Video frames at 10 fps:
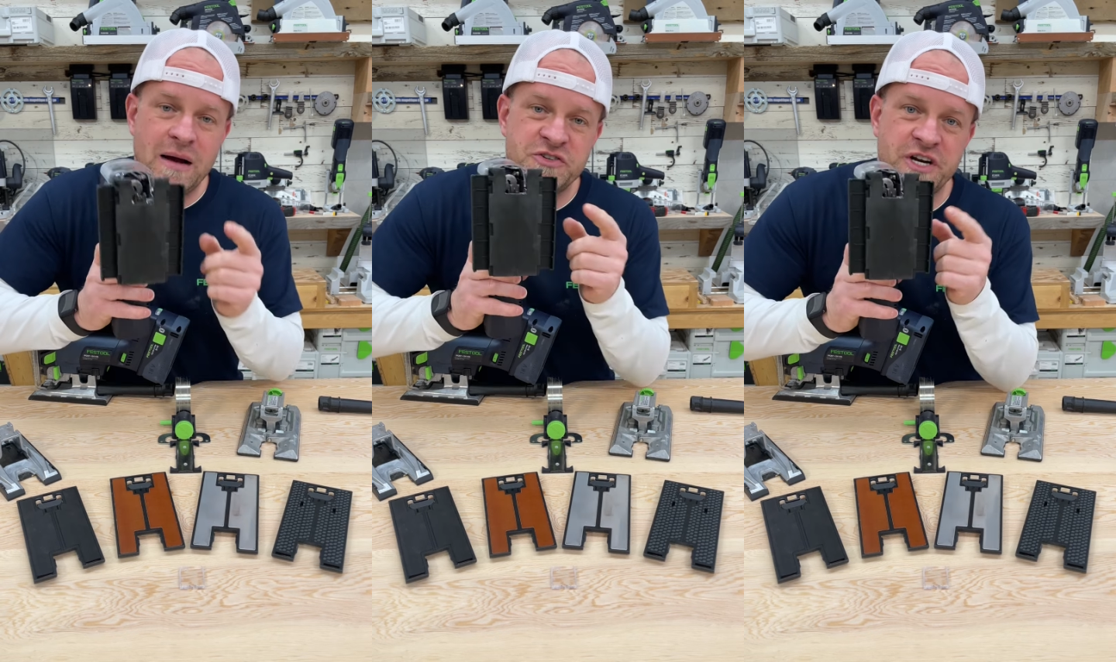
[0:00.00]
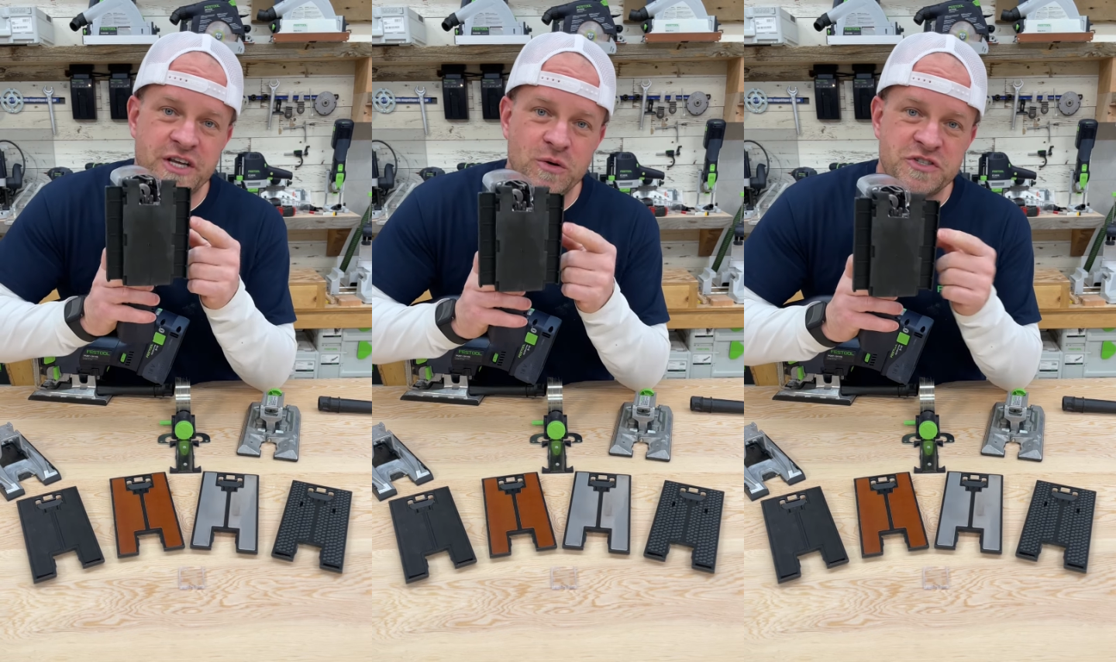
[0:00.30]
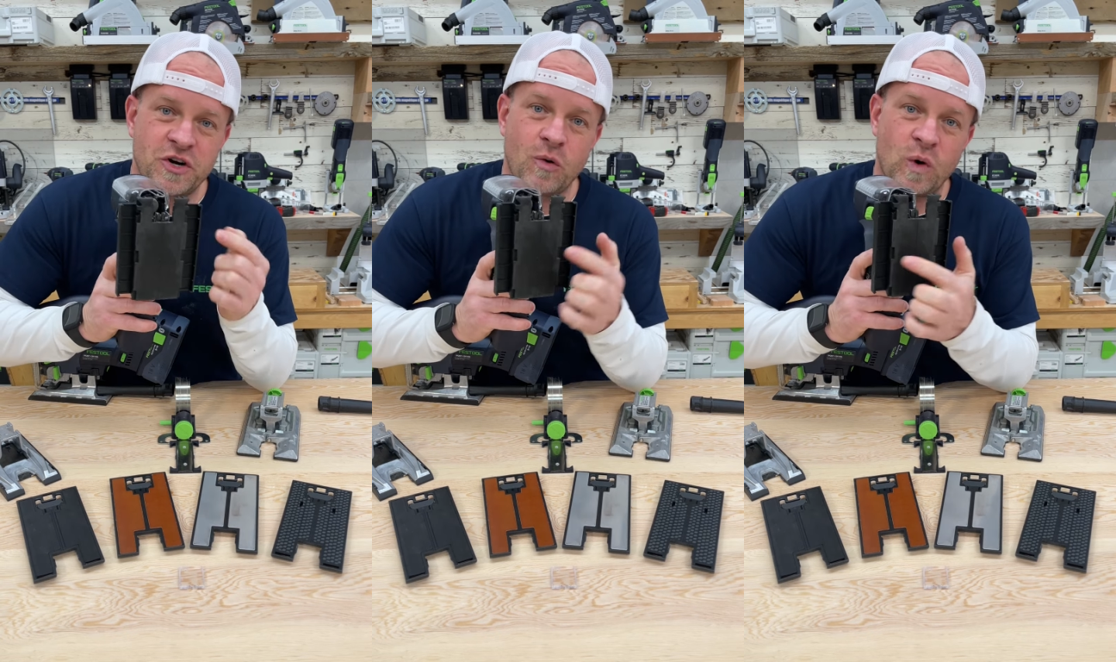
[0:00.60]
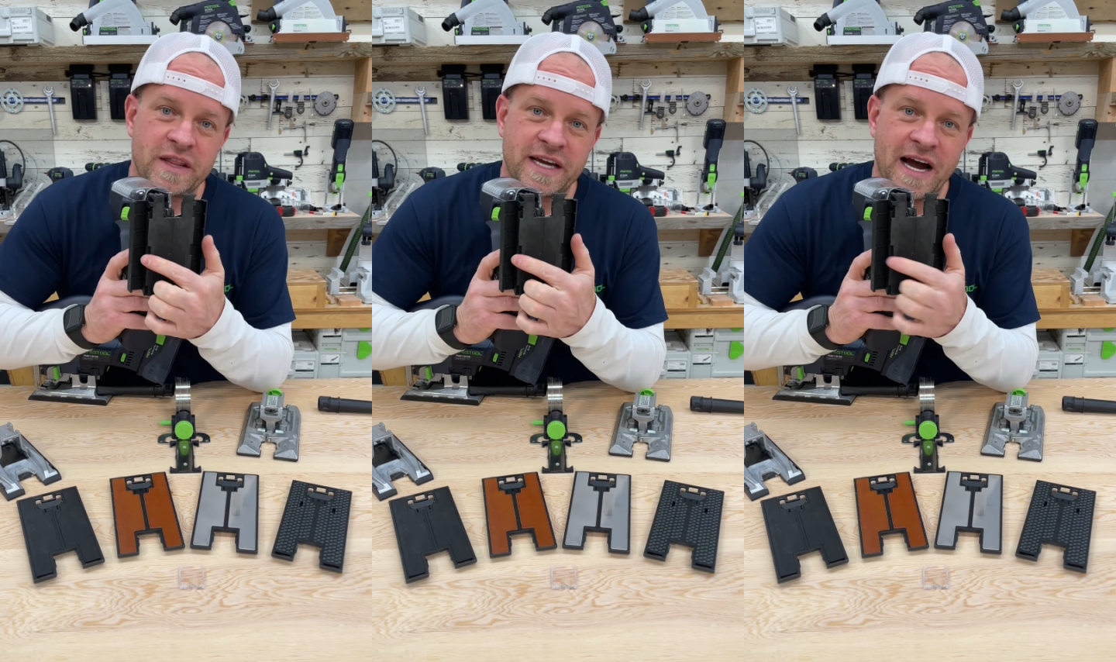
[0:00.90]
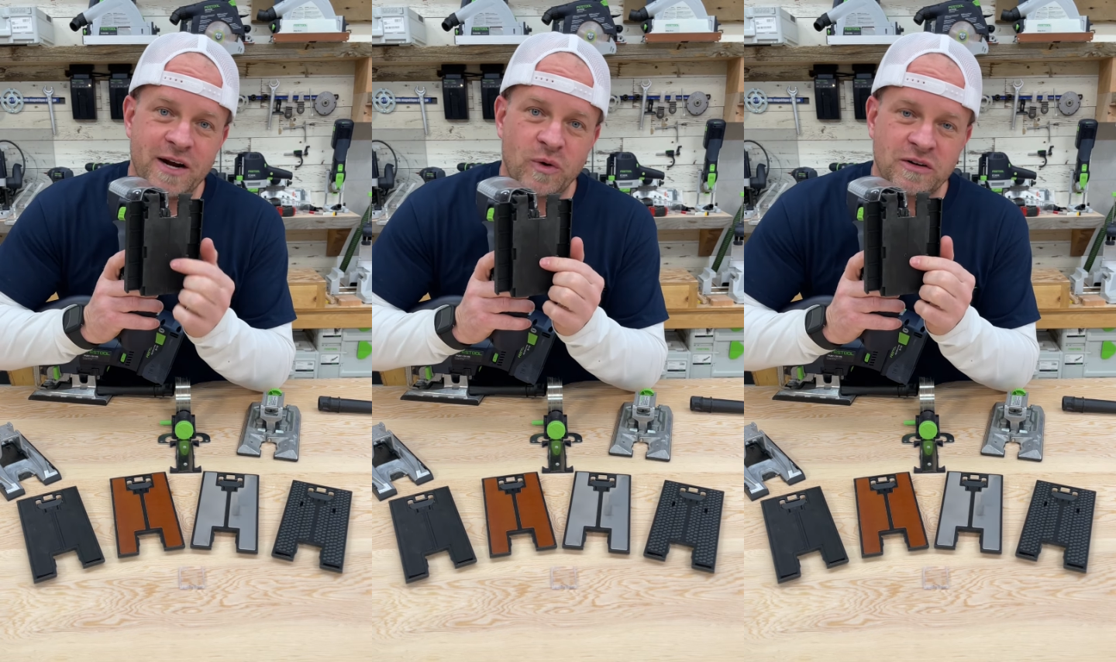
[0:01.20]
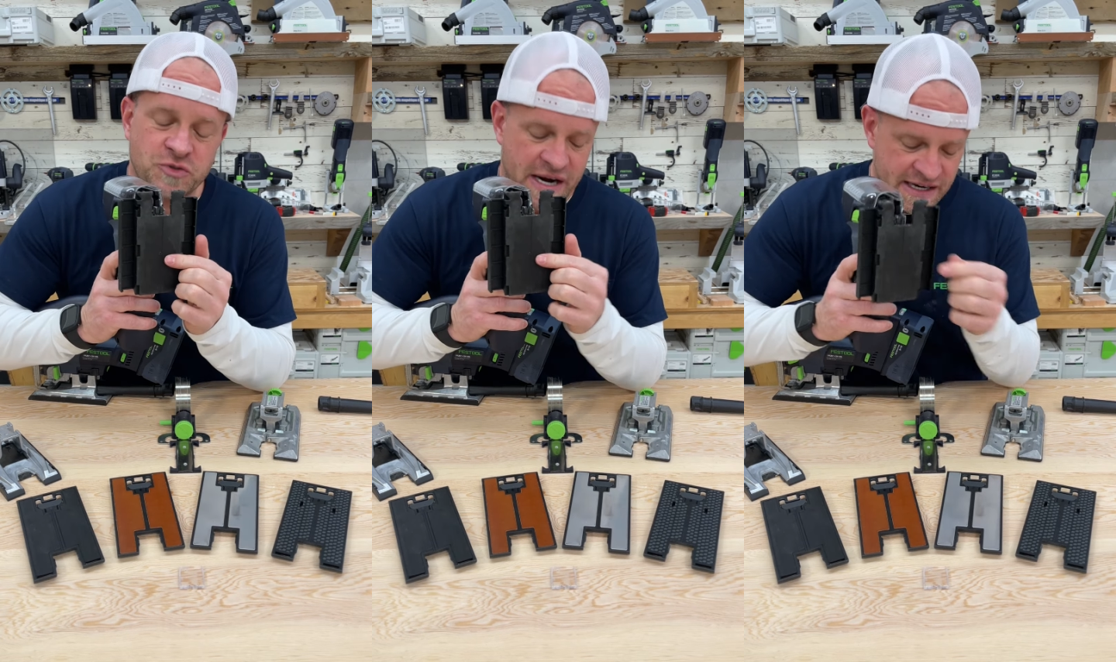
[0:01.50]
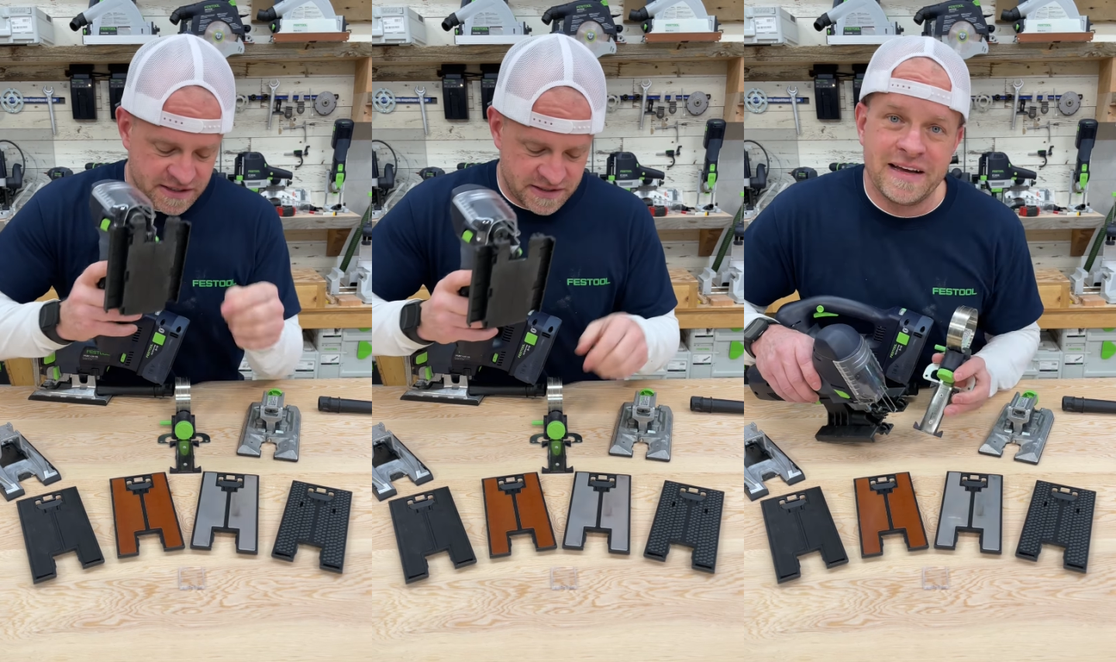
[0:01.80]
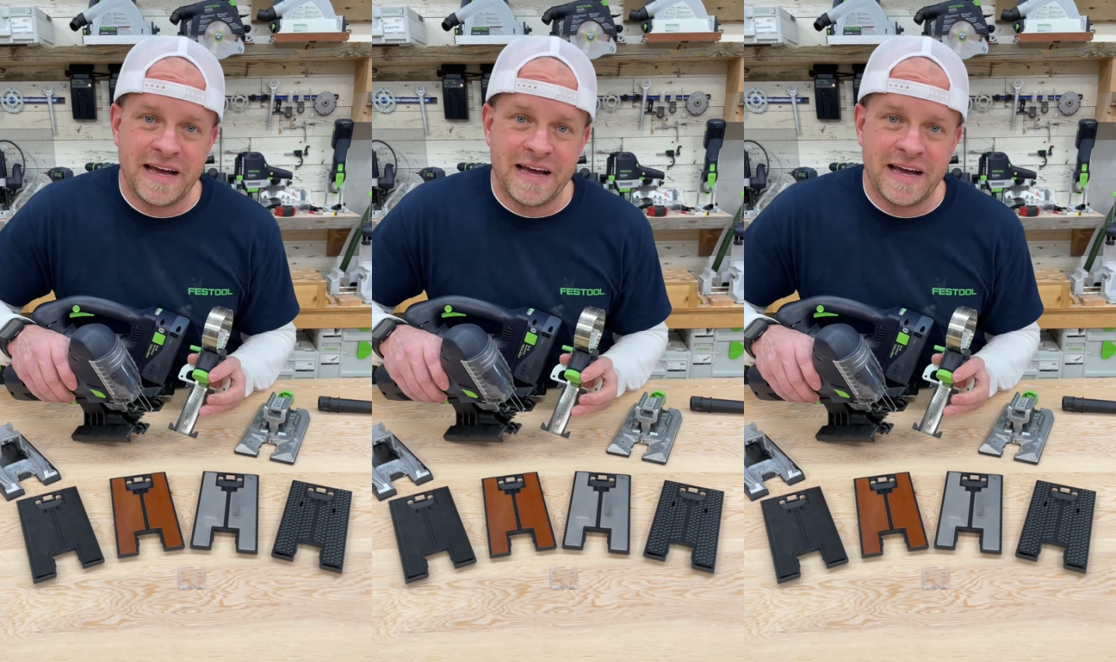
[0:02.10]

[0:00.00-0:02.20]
you to use it on one of the guide rail tracks,